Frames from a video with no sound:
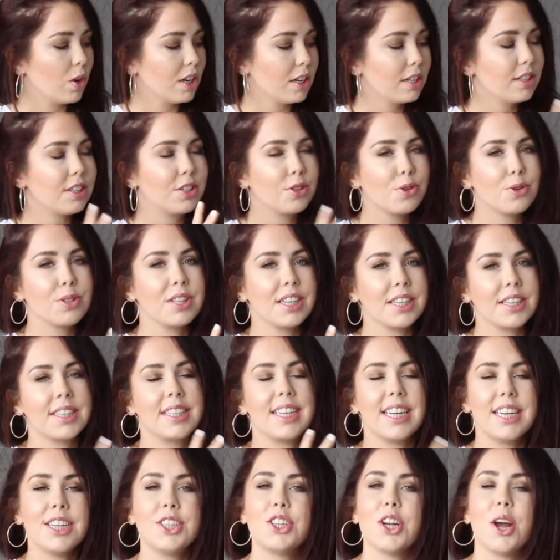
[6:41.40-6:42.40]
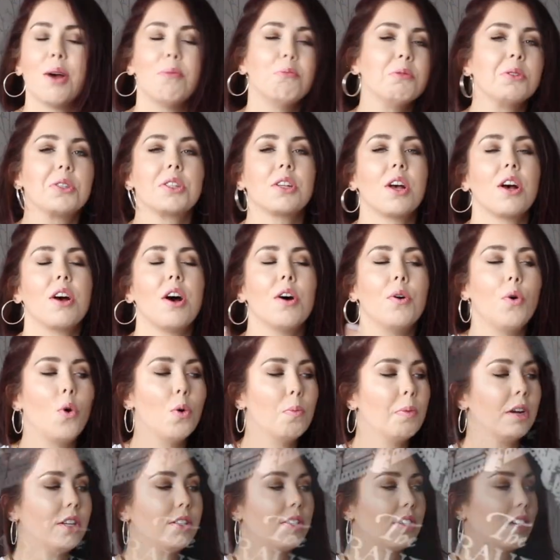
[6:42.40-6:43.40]
When I saw this t-shirt, it was
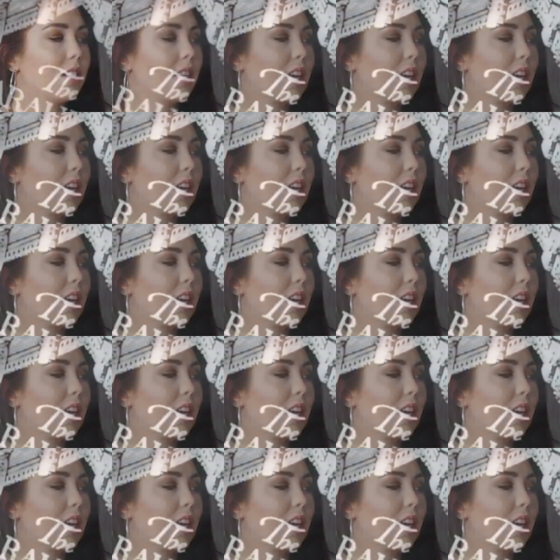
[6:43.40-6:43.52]
almost